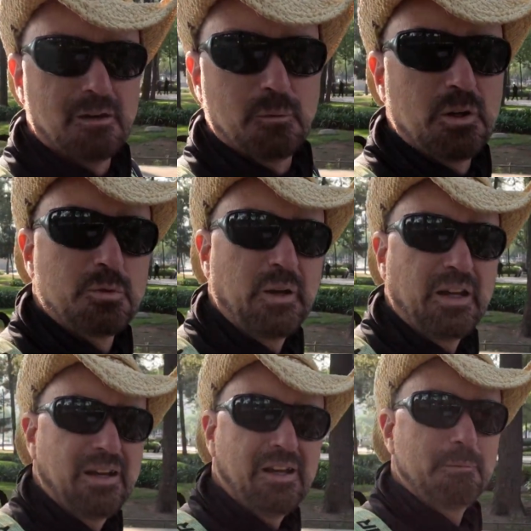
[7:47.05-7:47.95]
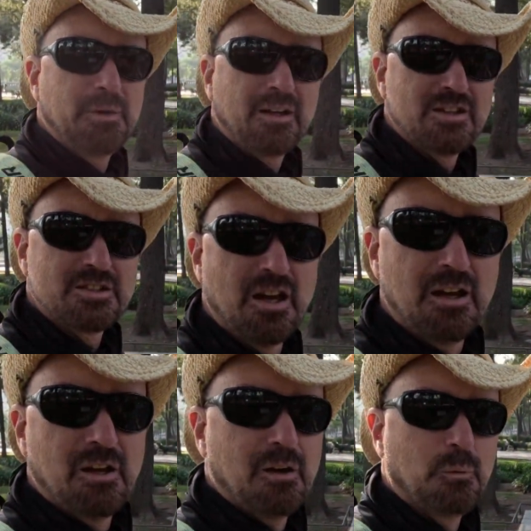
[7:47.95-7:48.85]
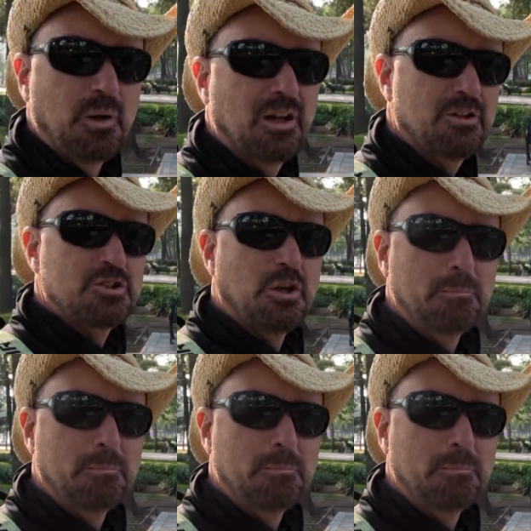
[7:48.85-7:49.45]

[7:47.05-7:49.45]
which we can eat because we understood